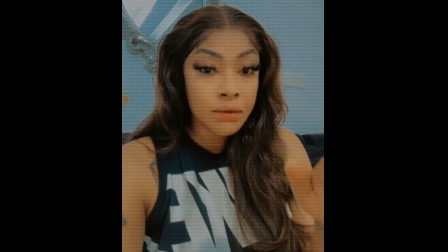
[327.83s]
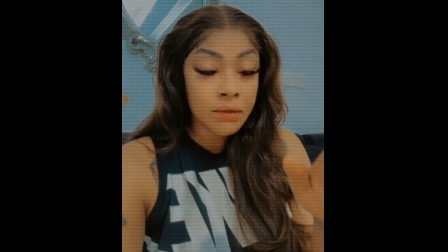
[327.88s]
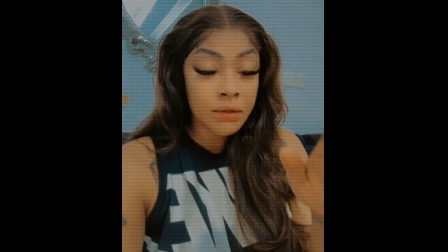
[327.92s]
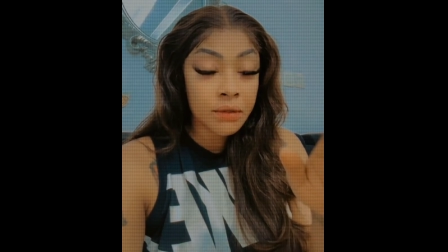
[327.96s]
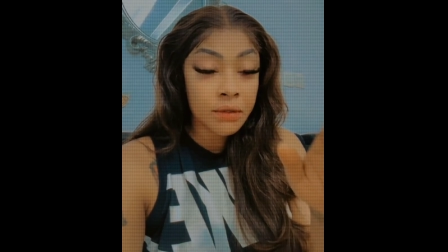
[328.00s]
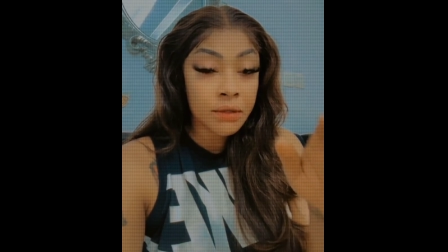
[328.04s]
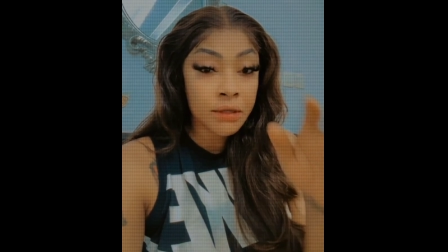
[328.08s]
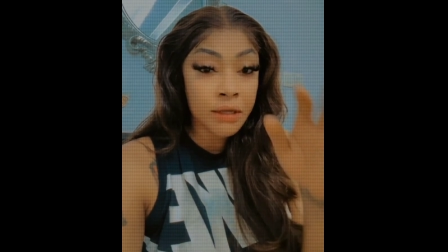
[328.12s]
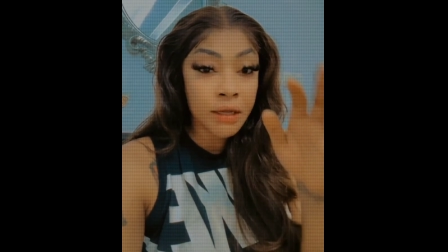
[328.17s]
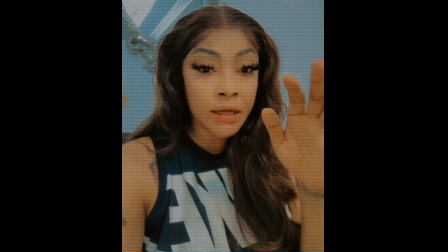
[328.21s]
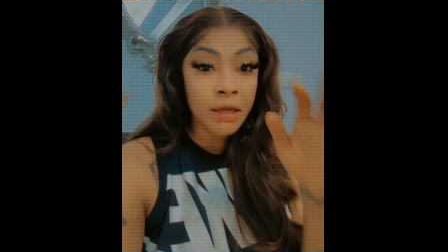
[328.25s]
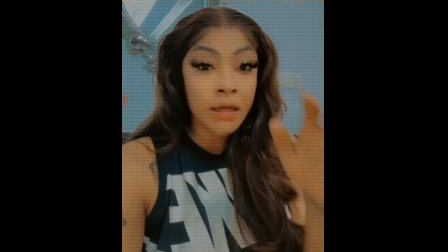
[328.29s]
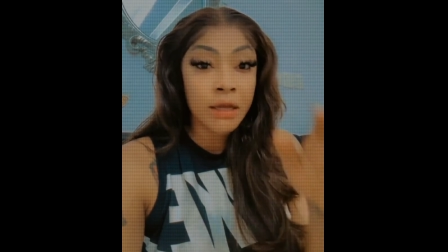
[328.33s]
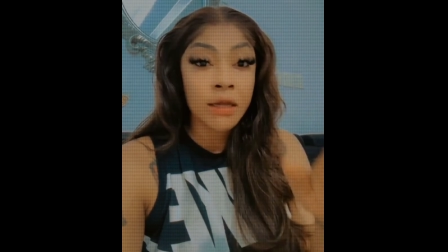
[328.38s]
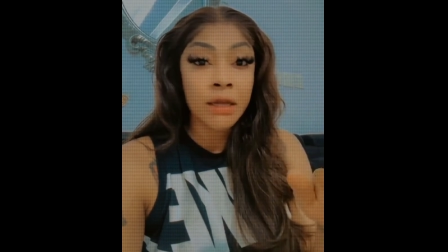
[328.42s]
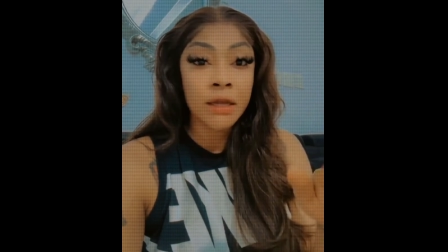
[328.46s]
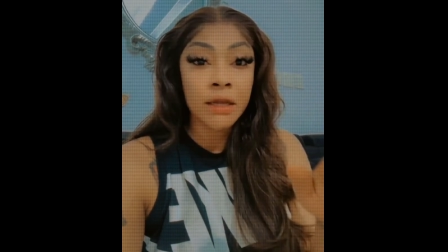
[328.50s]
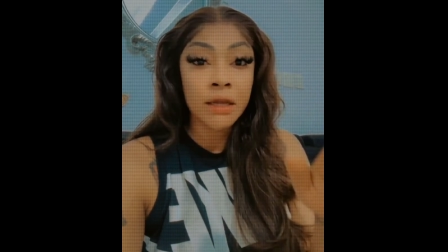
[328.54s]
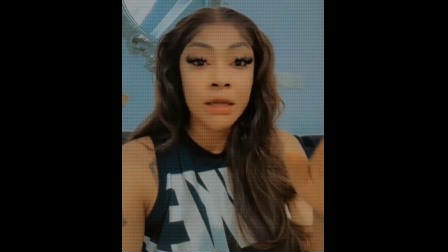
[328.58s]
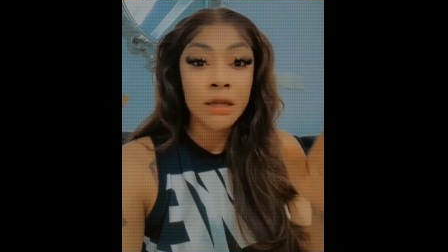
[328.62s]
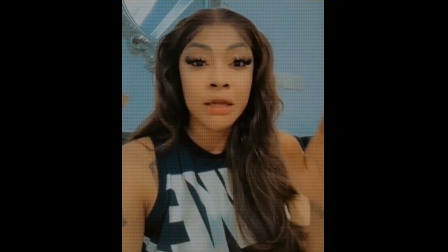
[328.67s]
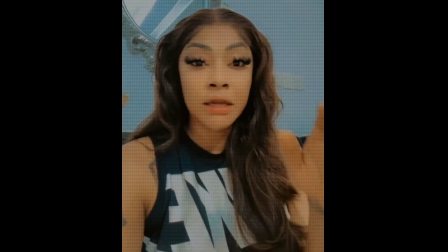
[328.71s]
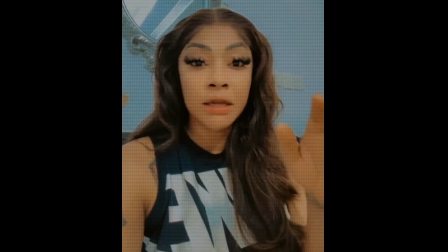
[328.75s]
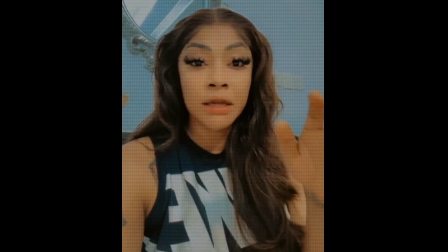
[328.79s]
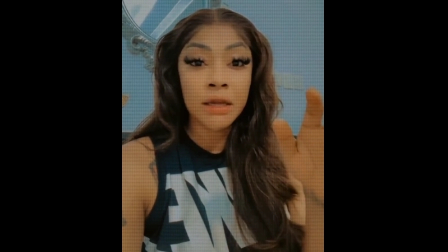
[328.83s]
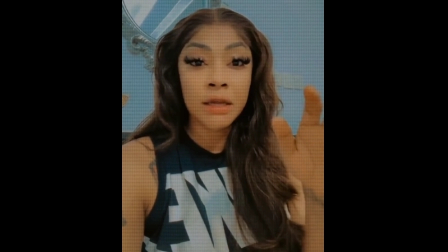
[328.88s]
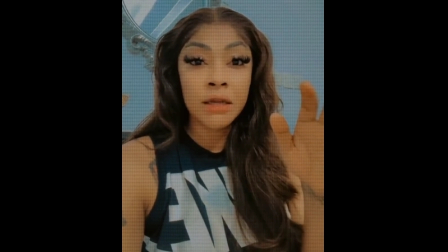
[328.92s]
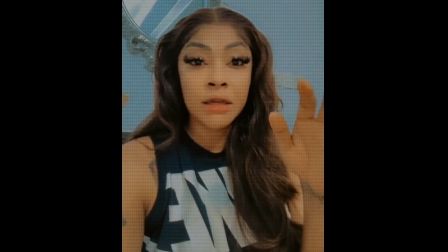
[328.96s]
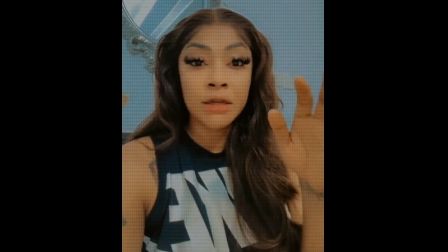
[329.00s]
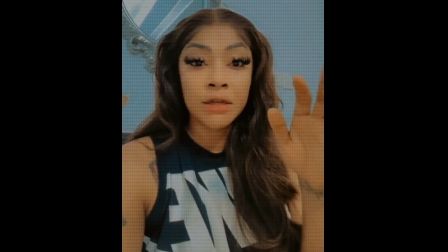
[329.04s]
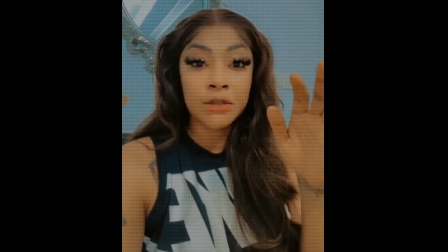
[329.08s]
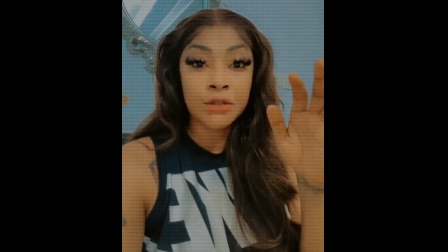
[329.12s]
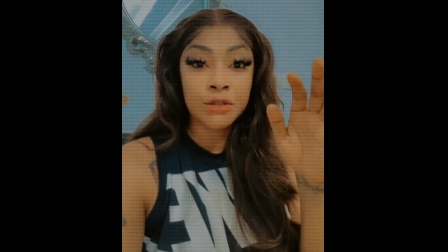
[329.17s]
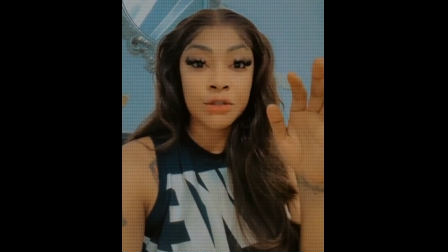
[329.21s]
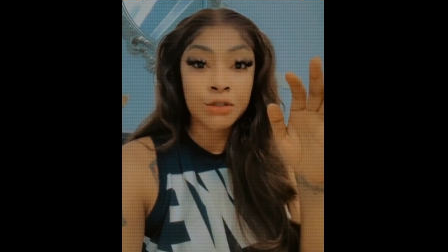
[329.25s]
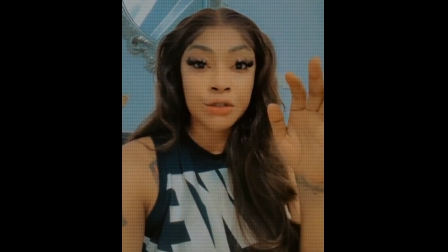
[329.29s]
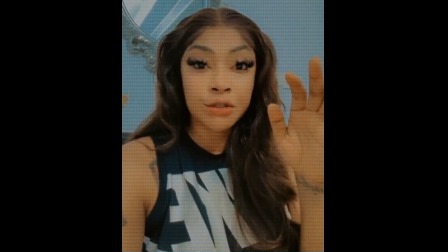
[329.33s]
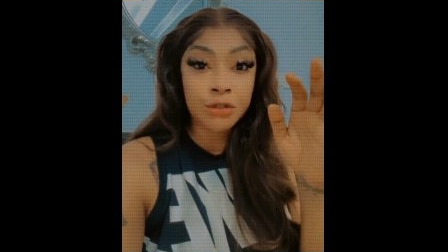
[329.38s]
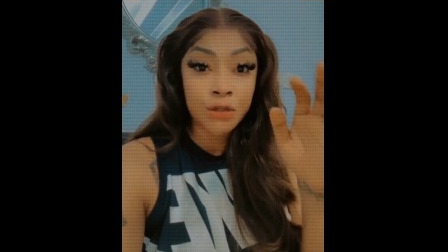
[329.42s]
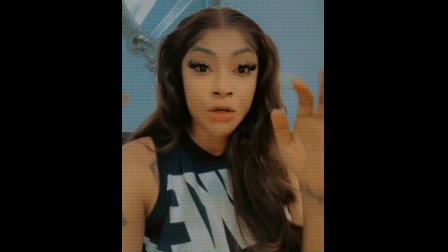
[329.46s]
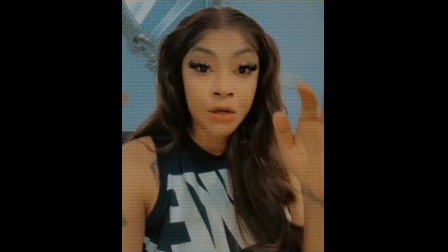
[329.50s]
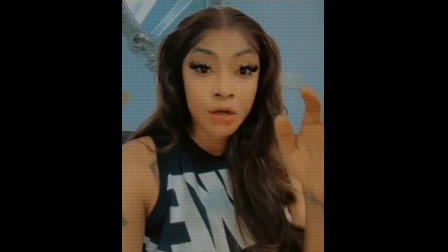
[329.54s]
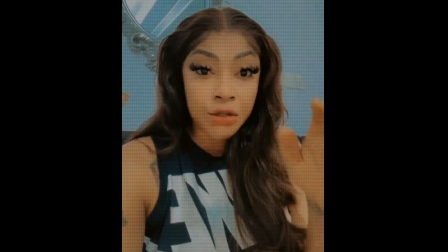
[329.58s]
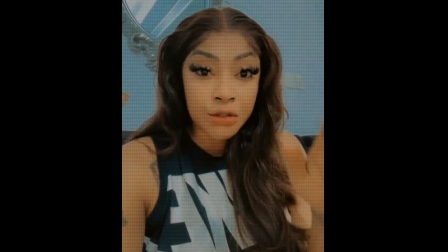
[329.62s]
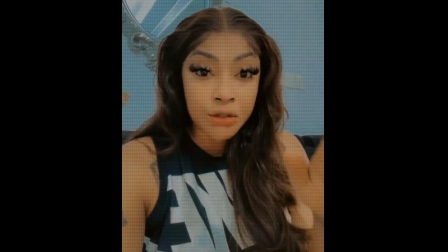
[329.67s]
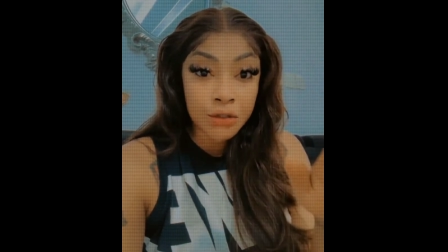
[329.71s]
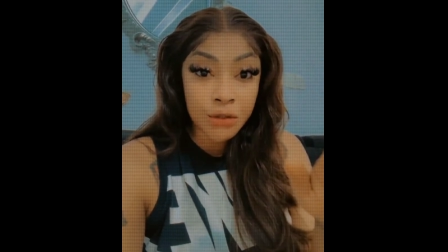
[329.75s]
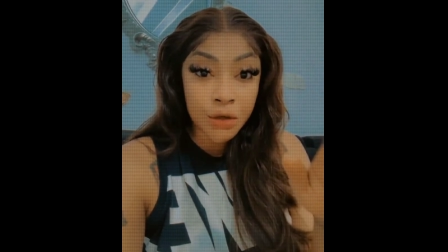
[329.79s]
They
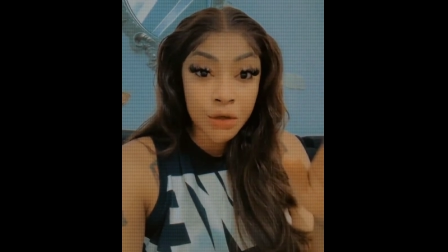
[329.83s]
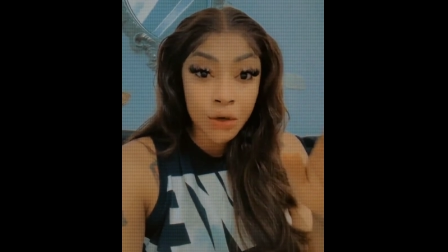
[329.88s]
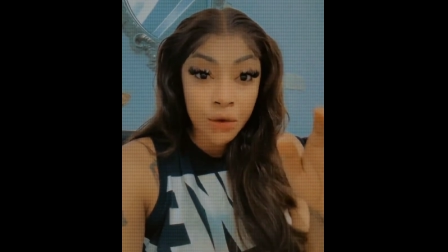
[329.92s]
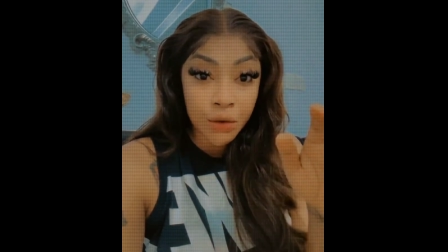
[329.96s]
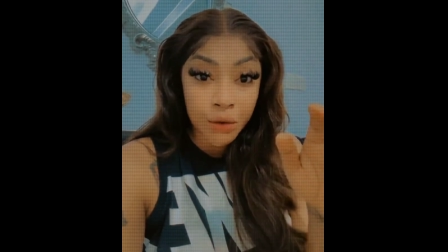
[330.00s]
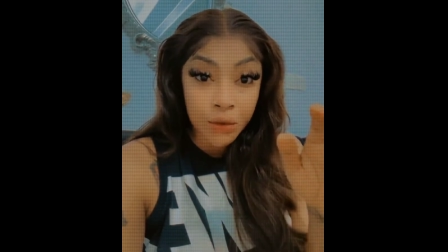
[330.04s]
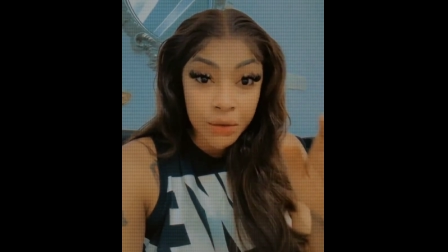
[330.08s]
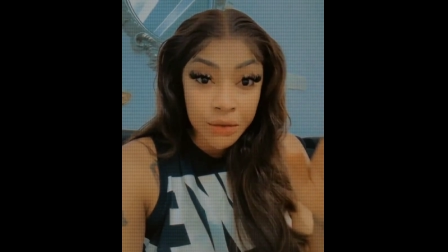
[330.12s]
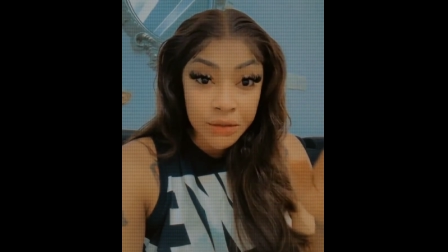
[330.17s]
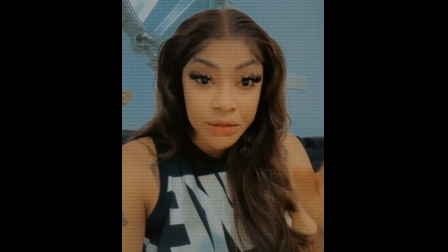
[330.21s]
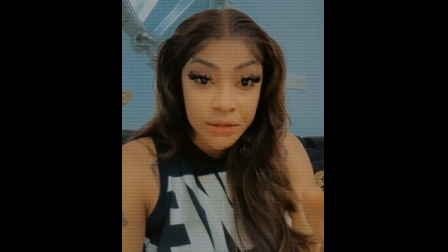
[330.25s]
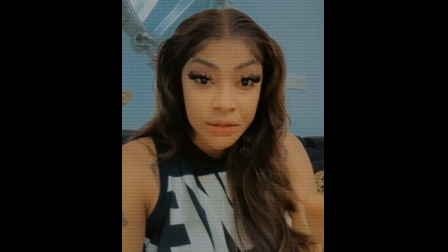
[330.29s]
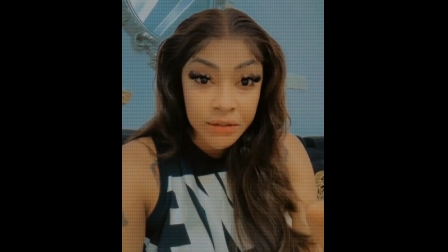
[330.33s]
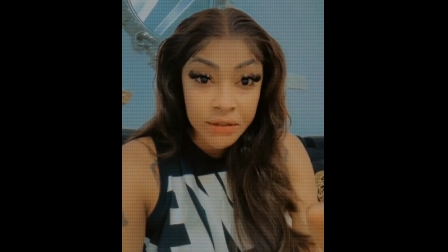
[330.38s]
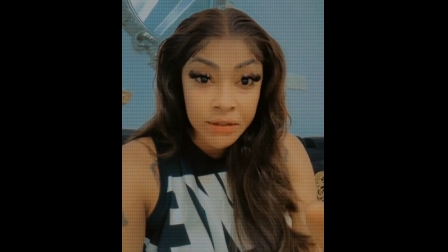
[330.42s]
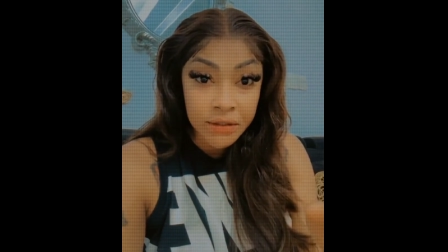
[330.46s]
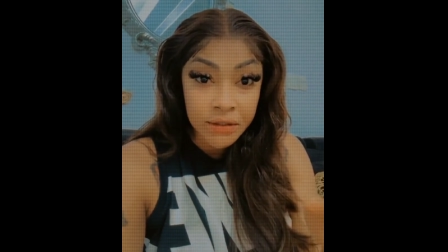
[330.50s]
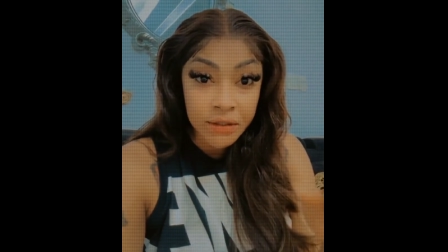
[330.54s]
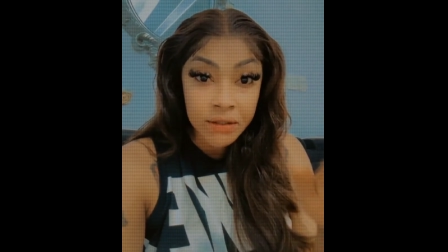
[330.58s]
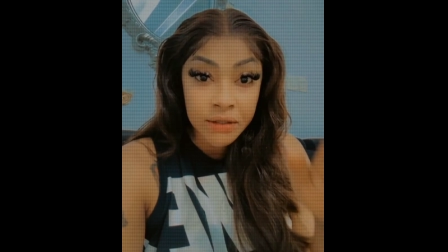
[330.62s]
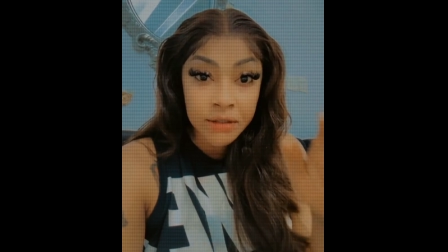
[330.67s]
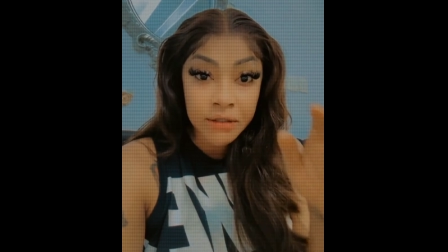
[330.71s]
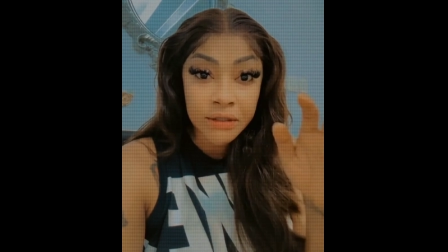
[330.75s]
shot us